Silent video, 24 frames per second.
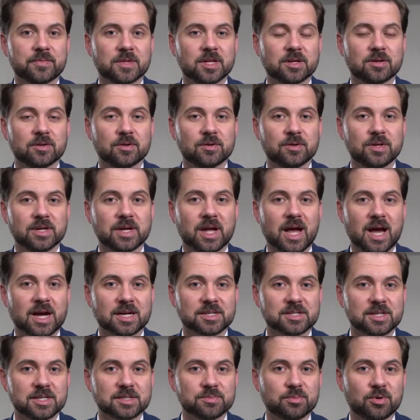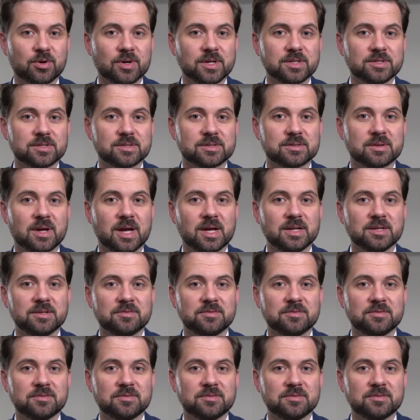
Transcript: including access points and